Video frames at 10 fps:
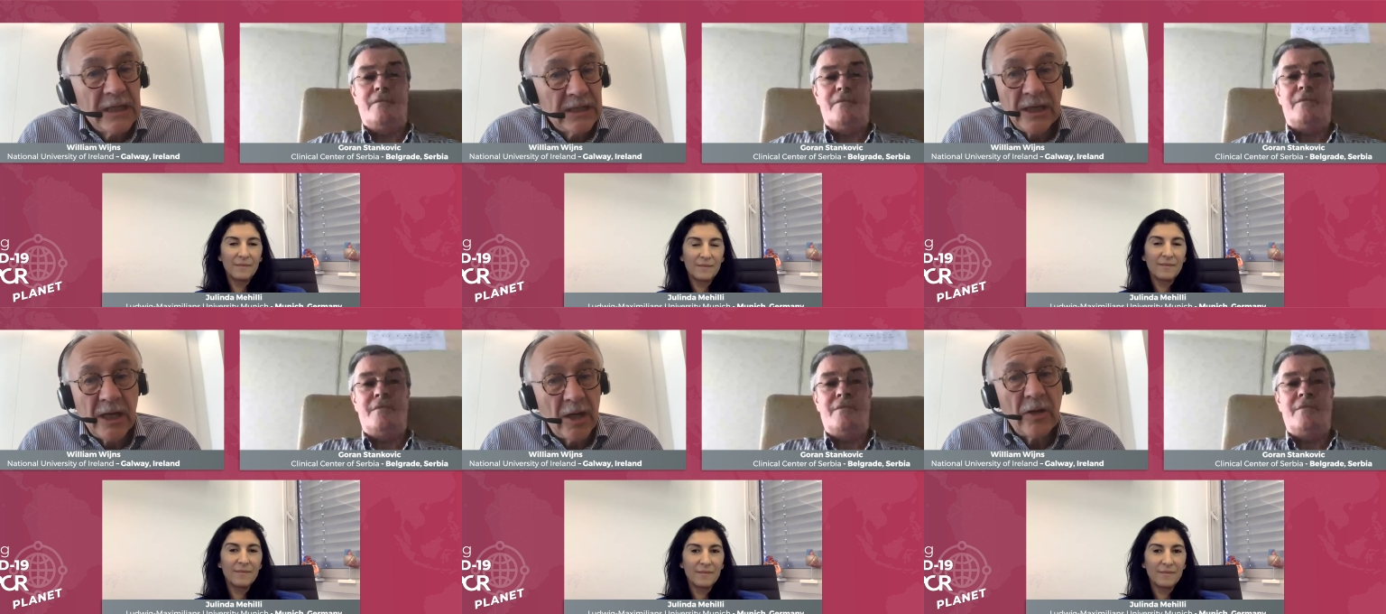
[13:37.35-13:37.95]

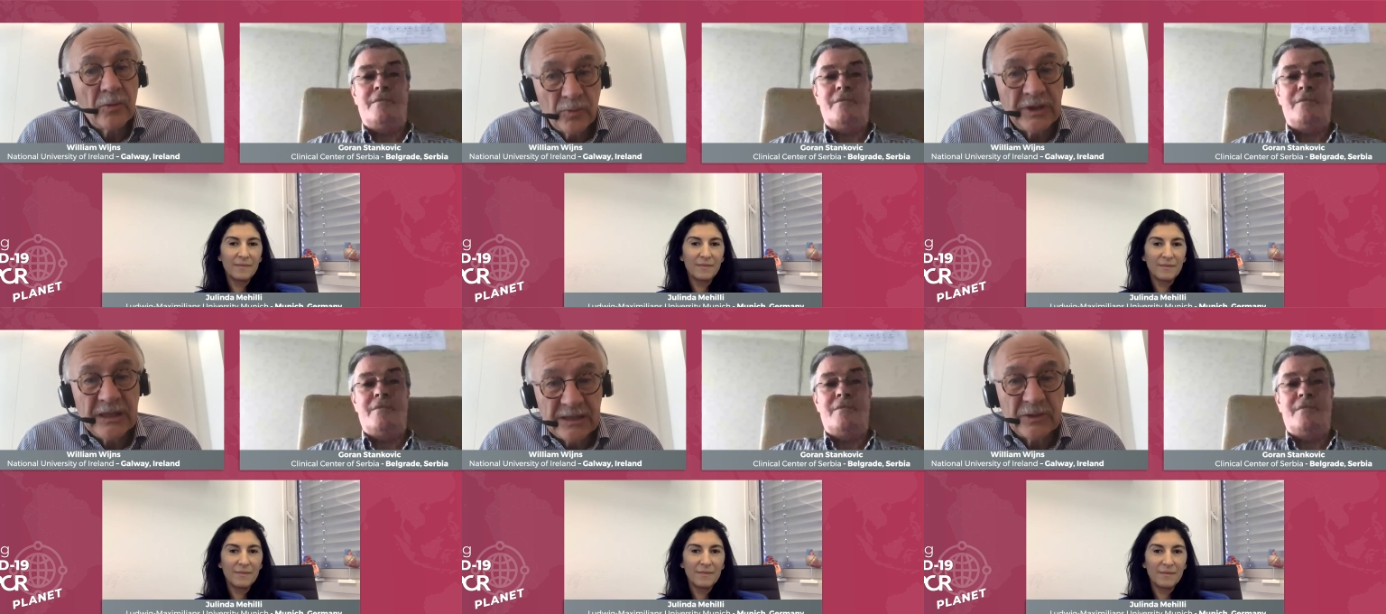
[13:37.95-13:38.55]
Speaker 1: Now we
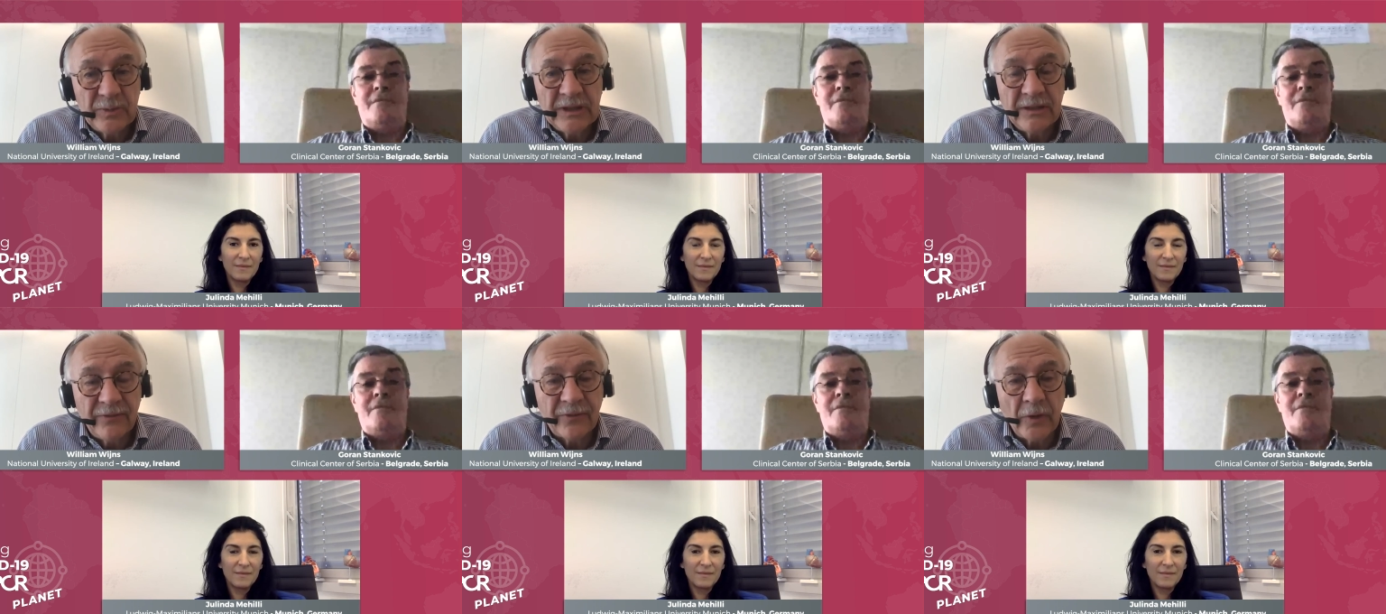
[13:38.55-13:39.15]
need to be
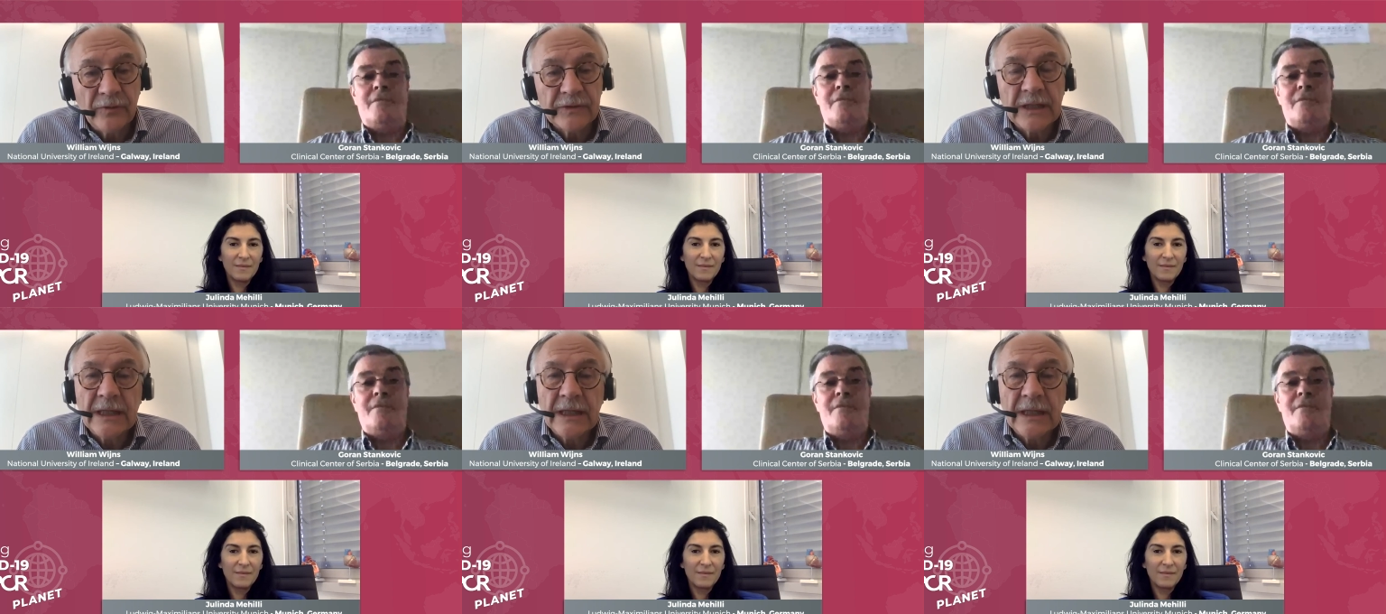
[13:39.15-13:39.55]
in front.